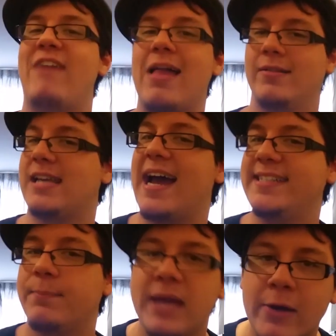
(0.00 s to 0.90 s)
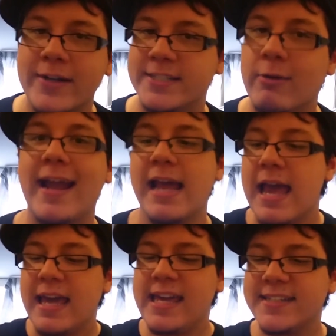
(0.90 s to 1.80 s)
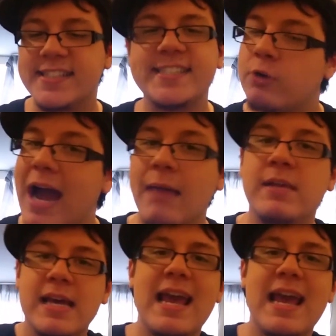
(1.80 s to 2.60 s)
Valentine's appearance right? He is described